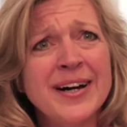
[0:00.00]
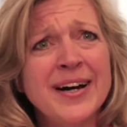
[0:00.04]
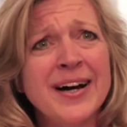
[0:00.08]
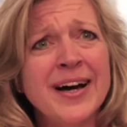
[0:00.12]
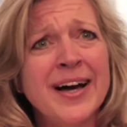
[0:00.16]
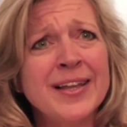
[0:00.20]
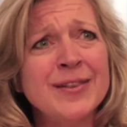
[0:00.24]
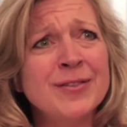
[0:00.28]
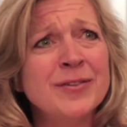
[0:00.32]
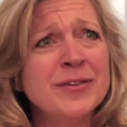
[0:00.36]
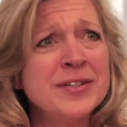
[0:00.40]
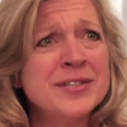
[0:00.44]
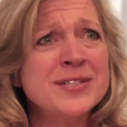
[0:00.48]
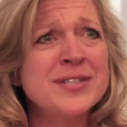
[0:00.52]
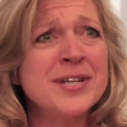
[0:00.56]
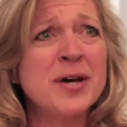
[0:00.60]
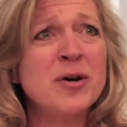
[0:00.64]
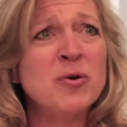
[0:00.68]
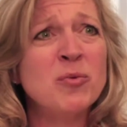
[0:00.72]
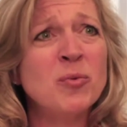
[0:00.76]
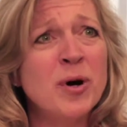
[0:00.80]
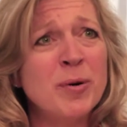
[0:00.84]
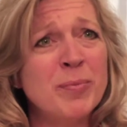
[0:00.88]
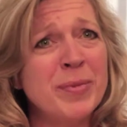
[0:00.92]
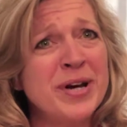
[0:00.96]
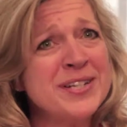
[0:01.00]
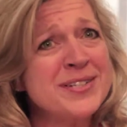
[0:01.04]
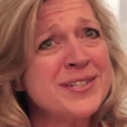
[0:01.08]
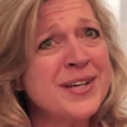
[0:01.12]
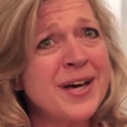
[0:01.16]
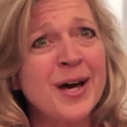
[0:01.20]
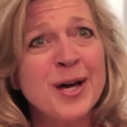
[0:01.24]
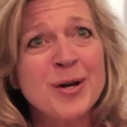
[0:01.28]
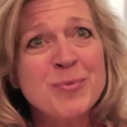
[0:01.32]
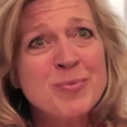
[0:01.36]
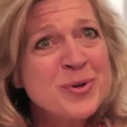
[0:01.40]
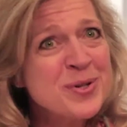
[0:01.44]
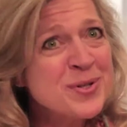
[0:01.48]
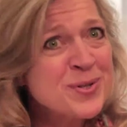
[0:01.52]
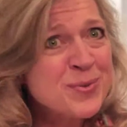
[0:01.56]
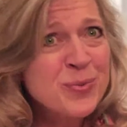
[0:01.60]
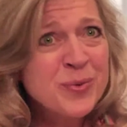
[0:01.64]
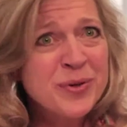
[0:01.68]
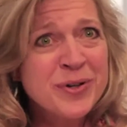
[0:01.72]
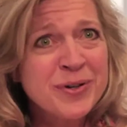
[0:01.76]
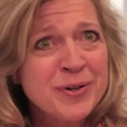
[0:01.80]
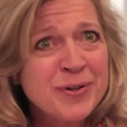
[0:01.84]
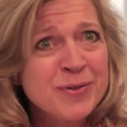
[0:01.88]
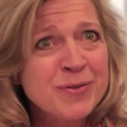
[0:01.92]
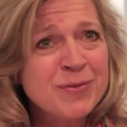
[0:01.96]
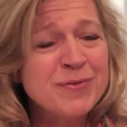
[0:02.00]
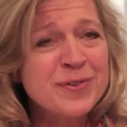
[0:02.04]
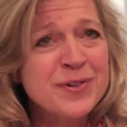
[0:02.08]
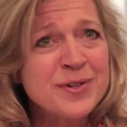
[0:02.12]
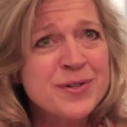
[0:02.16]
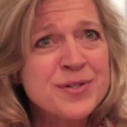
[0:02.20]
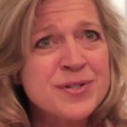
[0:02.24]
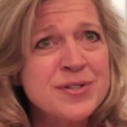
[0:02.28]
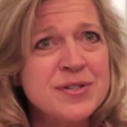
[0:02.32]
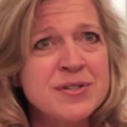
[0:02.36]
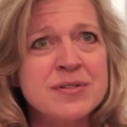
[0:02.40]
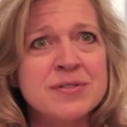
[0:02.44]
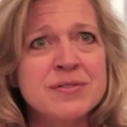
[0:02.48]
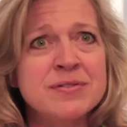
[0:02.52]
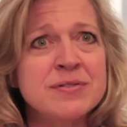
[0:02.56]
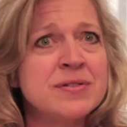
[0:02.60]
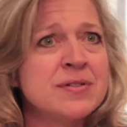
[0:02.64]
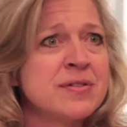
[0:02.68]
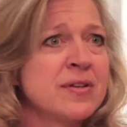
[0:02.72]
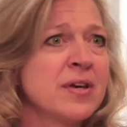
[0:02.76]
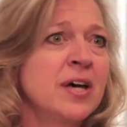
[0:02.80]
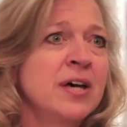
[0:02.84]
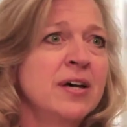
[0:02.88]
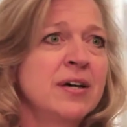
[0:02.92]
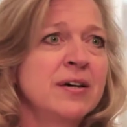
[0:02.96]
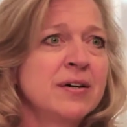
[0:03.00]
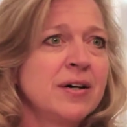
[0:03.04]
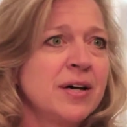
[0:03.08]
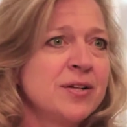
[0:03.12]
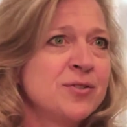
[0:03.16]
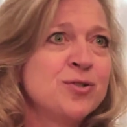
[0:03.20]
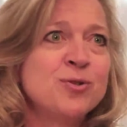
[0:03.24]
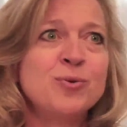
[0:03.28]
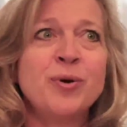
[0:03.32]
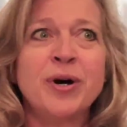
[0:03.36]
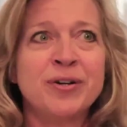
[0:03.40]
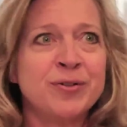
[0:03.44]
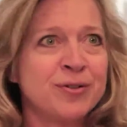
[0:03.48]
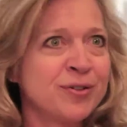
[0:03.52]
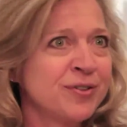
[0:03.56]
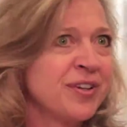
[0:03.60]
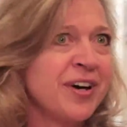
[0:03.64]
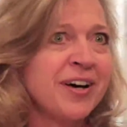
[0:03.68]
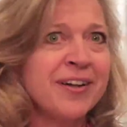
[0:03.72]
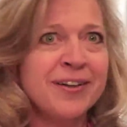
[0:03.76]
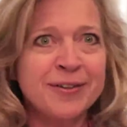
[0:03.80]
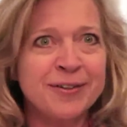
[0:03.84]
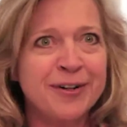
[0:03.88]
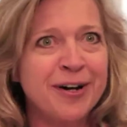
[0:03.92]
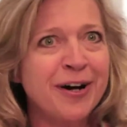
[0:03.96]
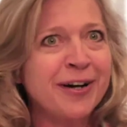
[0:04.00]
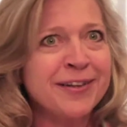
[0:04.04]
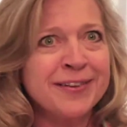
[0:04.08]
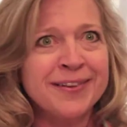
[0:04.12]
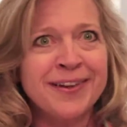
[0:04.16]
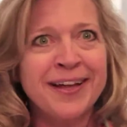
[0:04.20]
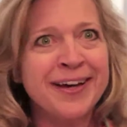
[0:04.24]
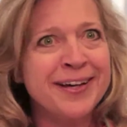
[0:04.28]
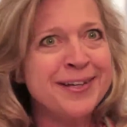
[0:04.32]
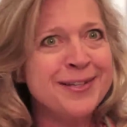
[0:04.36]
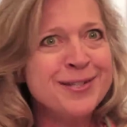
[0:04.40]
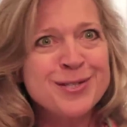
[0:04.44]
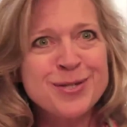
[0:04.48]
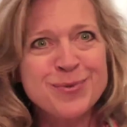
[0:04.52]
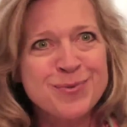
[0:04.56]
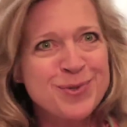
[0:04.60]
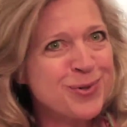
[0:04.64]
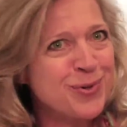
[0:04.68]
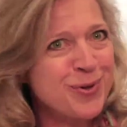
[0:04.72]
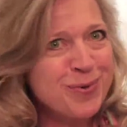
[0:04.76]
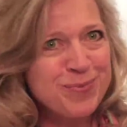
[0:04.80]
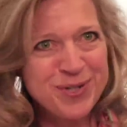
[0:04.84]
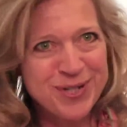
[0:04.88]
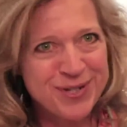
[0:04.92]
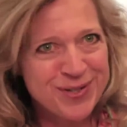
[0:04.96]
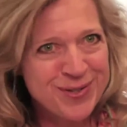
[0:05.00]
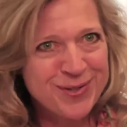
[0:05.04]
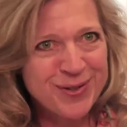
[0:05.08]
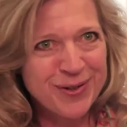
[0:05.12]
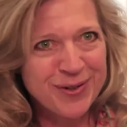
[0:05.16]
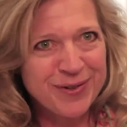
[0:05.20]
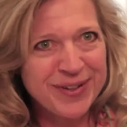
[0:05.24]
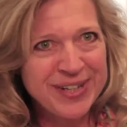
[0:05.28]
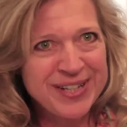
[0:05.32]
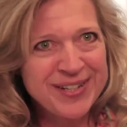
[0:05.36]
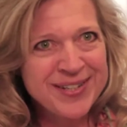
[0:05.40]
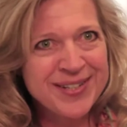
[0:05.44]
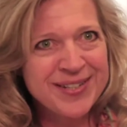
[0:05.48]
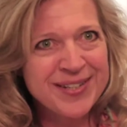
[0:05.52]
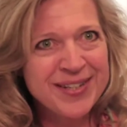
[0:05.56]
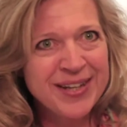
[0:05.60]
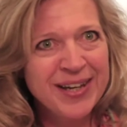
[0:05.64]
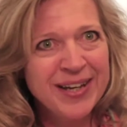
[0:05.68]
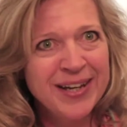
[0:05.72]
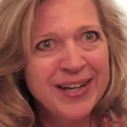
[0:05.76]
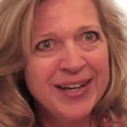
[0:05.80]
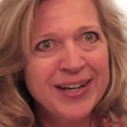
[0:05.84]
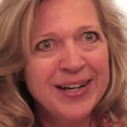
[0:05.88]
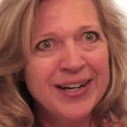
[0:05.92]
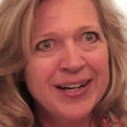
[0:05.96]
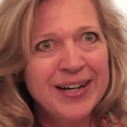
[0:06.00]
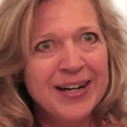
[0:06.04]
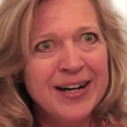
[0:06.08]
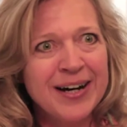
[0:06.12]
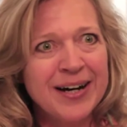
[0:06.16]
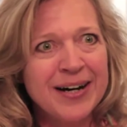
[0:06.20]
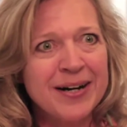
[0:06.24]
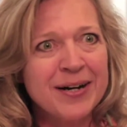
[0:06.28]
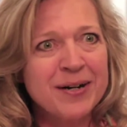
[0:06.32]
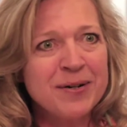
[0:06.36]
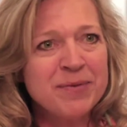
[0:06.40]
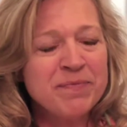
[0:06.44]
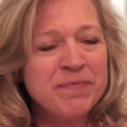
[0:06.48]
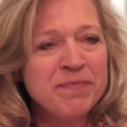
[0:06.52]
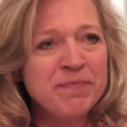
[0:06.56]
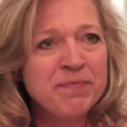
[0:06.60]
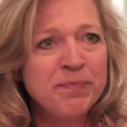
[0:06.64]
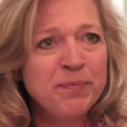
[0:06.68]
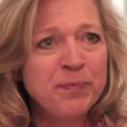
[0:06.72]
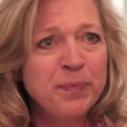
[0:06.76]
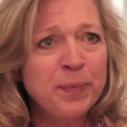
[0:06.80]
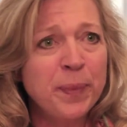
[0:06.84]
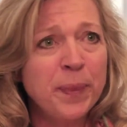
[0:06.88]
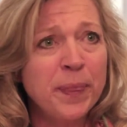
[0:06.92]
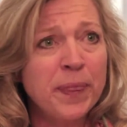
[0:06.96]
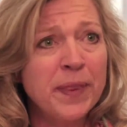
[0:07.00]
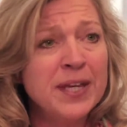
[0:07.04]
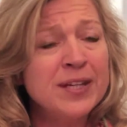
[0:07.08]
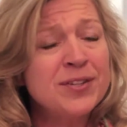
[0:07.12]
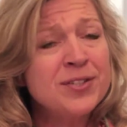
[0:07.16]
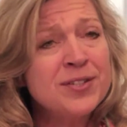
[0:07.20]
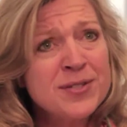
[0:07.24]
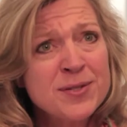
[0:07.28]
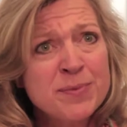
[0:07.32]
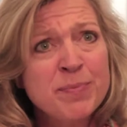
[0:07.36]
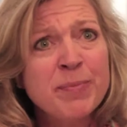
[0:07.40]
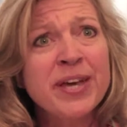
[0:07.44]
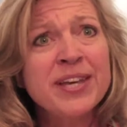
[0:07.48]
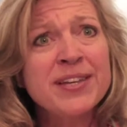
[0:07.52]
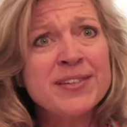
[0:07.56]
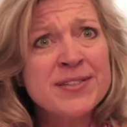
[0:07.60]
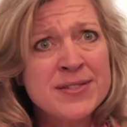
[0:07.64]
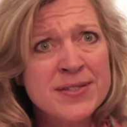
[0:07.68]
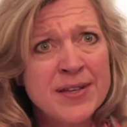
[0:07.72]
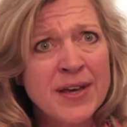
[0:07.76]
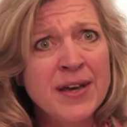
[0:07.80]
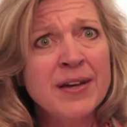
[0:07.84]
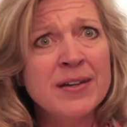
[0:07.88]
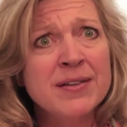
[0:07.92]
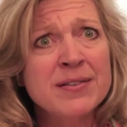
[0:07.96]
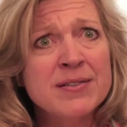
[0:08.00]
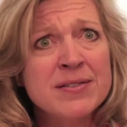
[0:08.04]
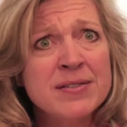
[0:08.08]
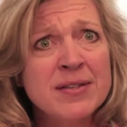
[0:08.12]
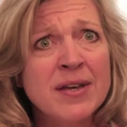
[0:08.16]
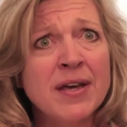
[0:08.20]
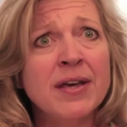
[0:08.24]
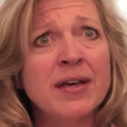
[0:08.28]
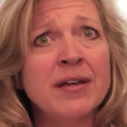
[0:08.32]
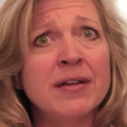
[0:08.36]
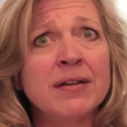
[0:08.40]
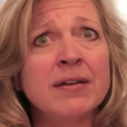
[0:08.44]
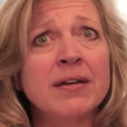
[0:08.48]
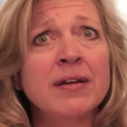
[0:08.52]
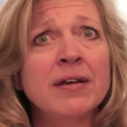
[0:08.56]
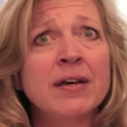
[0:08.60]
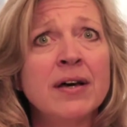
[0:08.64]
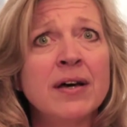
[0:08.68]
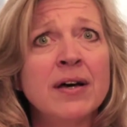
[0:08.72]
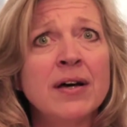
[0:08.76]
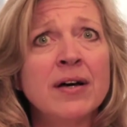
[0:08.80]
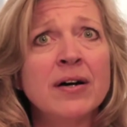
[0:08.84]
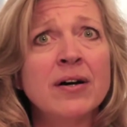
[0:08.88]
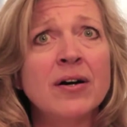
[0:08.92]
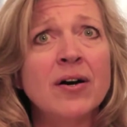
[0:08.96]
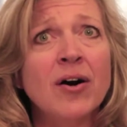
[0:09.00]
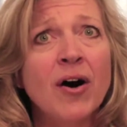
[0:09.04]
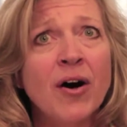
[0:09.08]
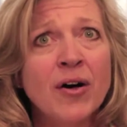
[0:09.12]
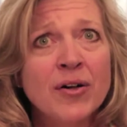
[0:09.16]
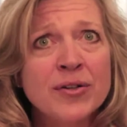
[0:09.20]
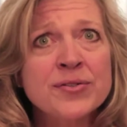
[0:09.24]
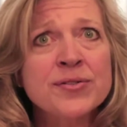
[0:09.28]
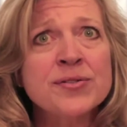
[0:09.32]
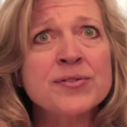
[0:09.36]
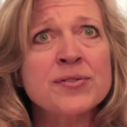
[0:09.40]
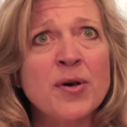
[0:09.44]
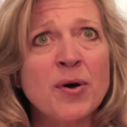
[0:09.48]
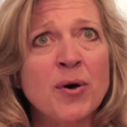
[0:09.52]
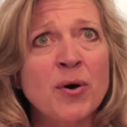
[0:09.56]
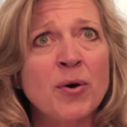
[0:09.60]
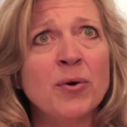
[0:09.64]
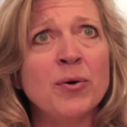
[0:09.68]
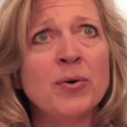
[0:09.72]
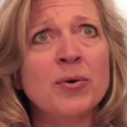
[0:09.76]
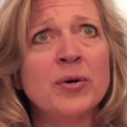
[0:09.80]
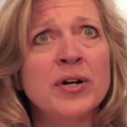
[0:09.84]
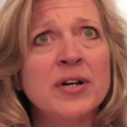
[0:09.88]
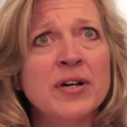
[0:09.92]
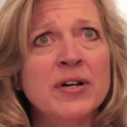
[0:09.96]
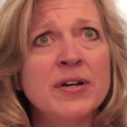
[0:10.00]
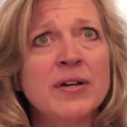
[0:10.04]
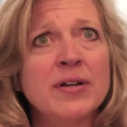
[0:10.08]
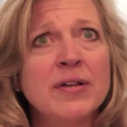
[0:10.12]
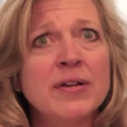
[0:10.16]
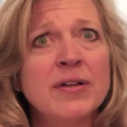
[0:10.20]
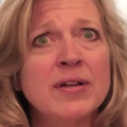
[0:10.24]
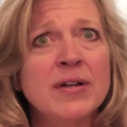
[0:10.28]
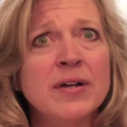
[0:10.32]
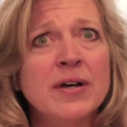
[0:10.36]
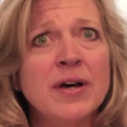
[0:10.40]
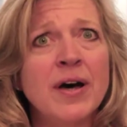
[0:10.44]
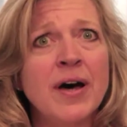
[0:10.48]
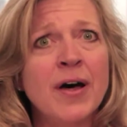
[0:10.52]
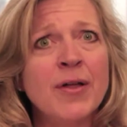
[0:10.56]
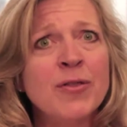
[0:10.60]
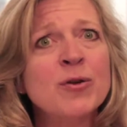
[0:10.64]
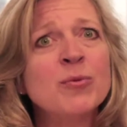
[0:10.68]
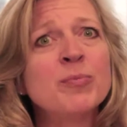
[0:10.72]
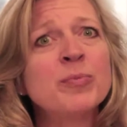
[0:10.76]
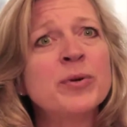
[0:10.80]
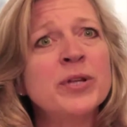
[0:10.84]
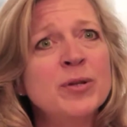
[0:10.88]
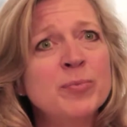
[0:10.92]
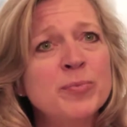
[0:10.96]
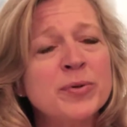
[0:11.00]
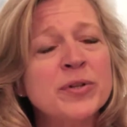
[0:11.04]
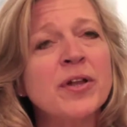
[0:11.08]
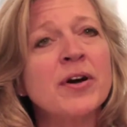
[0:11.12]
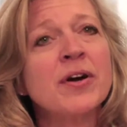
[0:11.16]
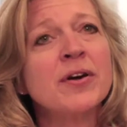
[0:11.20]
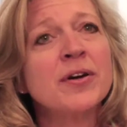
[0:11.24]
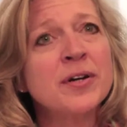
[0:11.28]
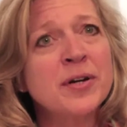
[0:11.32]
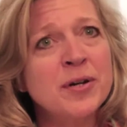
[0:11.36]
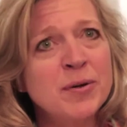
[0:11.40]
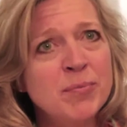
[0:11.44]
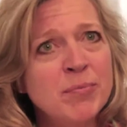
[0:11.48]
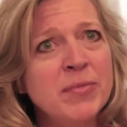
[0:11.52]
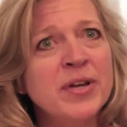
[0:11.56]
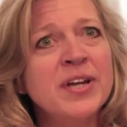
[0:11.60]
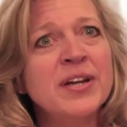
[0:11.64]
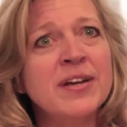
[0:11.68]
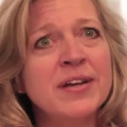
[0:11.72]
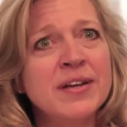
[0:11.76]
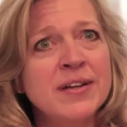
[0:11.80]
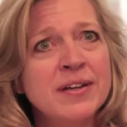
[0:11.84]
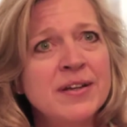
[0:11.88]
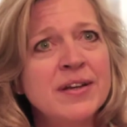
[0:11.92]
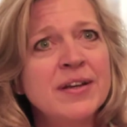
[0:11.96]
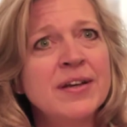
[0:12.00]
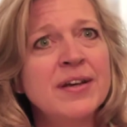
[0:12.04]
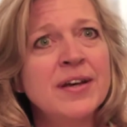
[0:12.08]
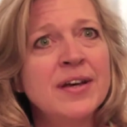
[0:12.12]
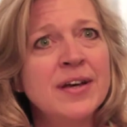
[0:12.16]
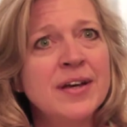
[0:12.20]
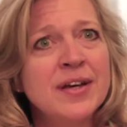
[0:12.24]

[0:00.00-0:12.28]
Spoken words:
I looked at what my time was worth versus a $200 online subscription service. It just makes sense, and also other people are committed